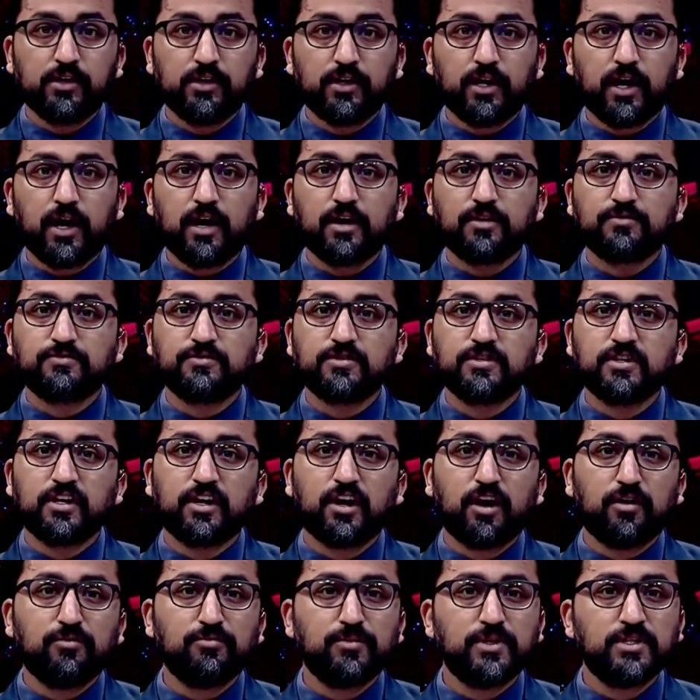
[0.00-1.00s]
After the
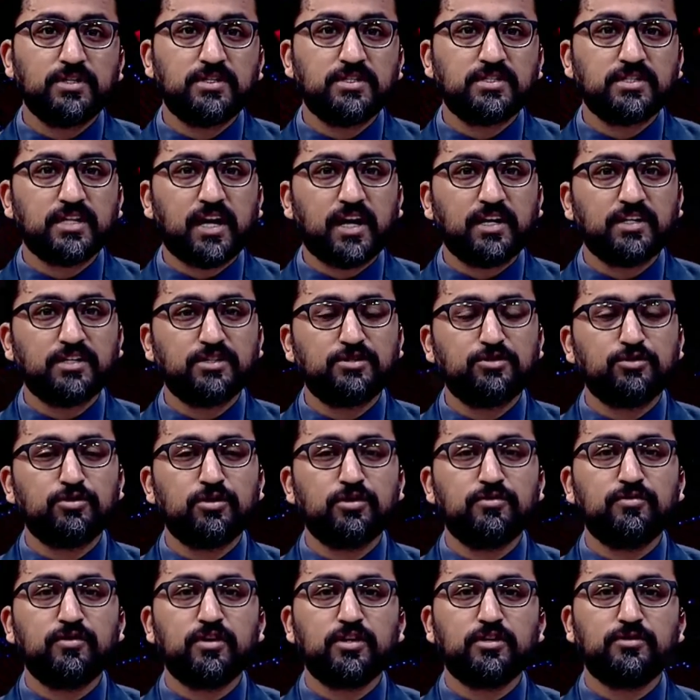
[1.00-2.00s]
government decided to
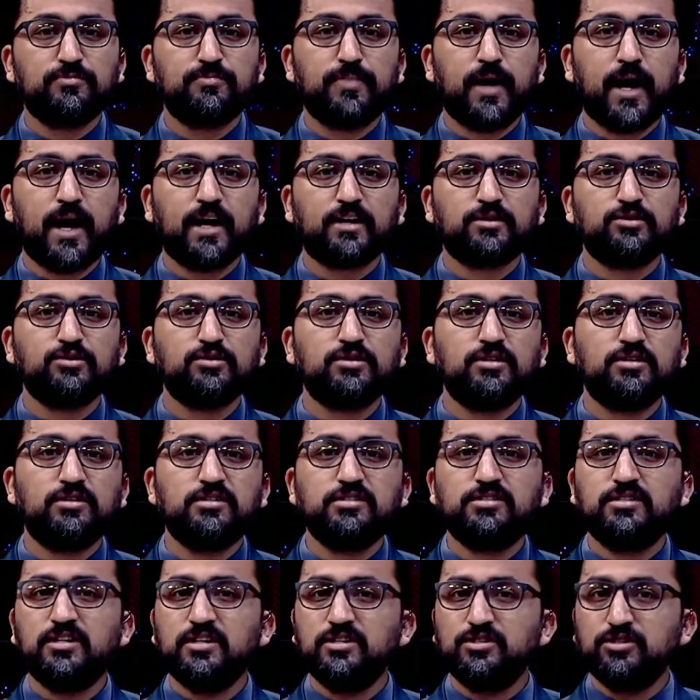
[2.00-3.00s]
revert back to the
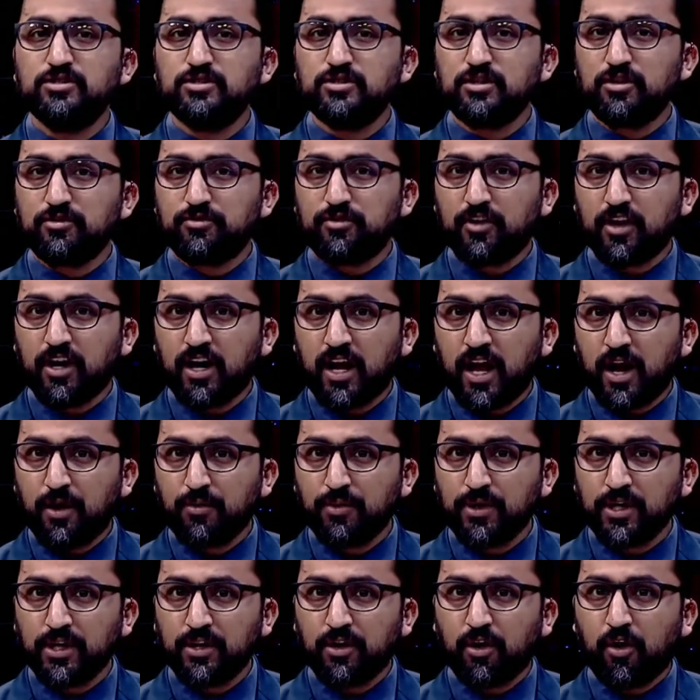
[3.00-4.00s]
decision of
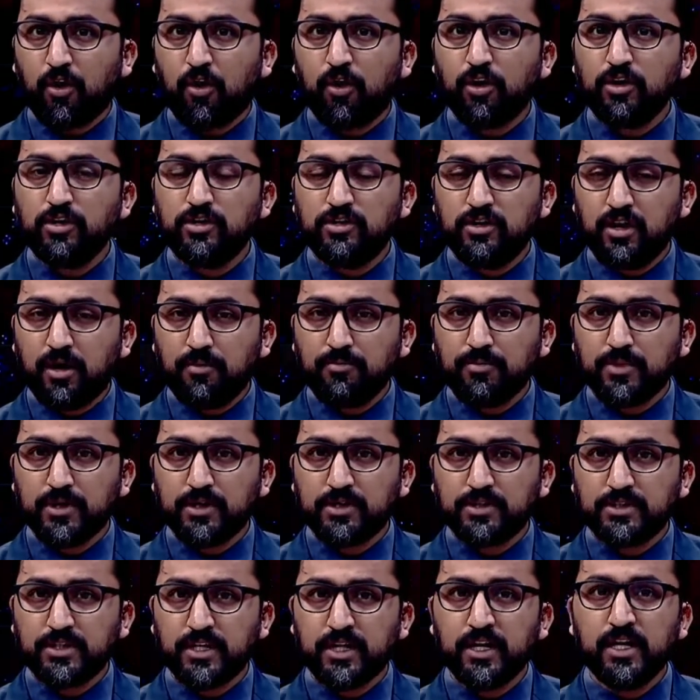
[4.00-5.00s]
allowing
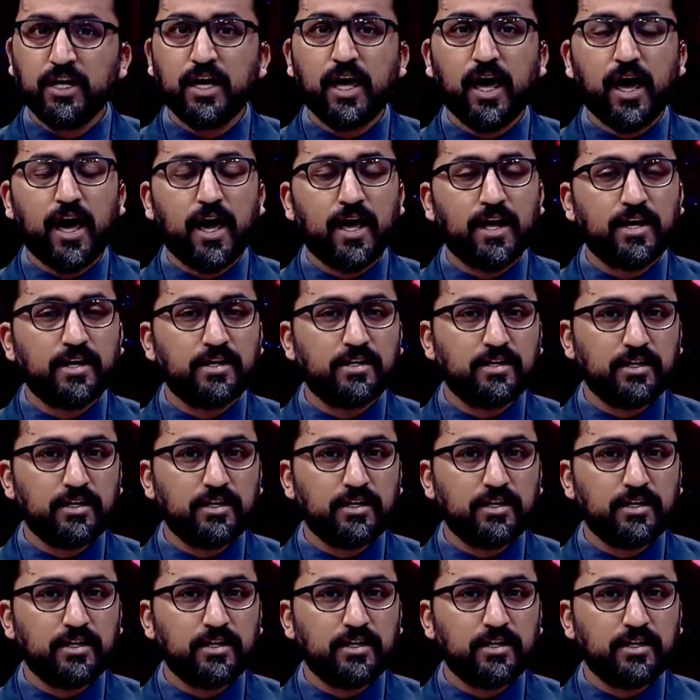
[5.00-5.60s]
odd-numbered and